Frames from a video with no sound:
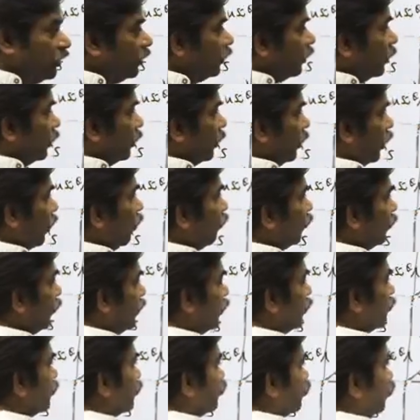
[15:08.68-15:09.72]
Now
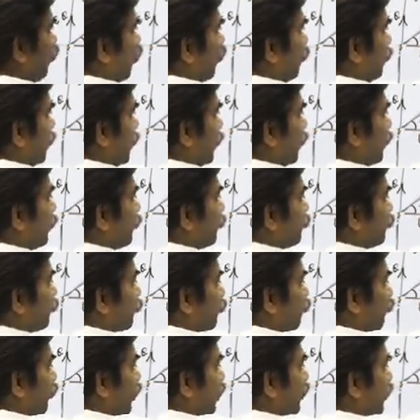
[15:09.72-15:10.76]
here in this formula,
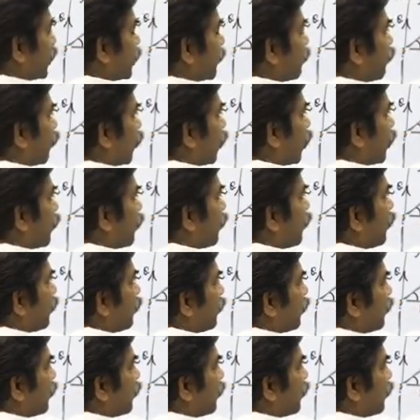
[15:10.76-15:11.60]
we'll keep what?